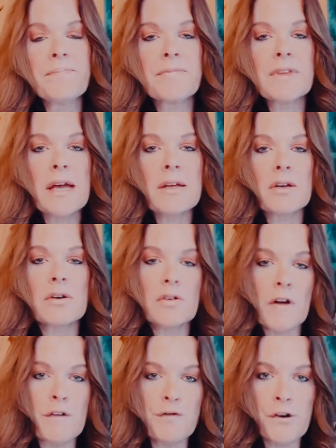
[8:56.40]
that you're
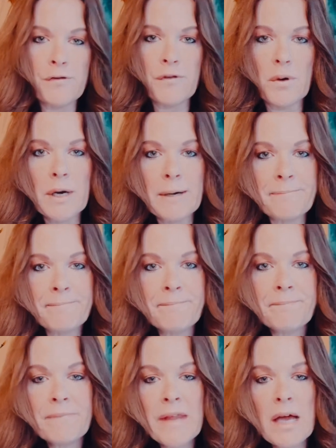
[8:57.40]
grateful for,
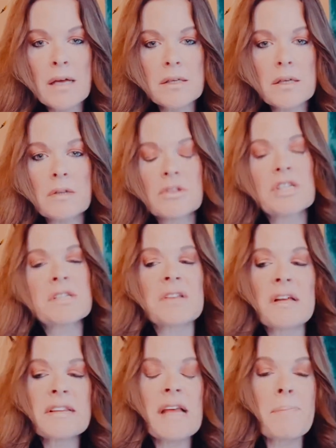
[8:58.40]
and just
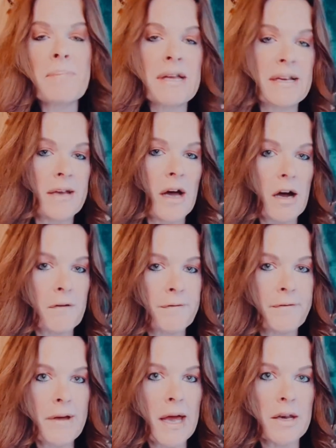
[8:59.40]
let that be
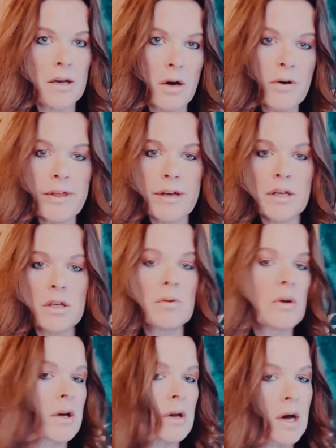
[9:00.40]
enough, and know that you
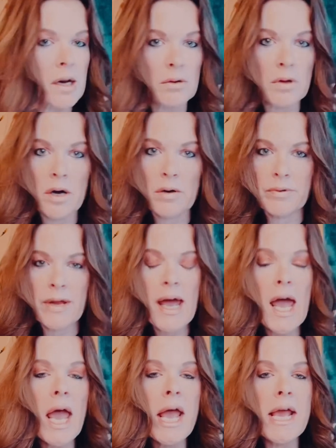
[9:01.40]
are not alone.
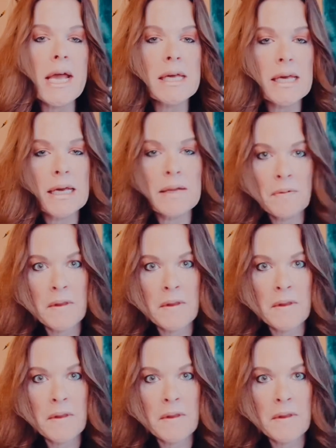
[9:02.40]
Hang in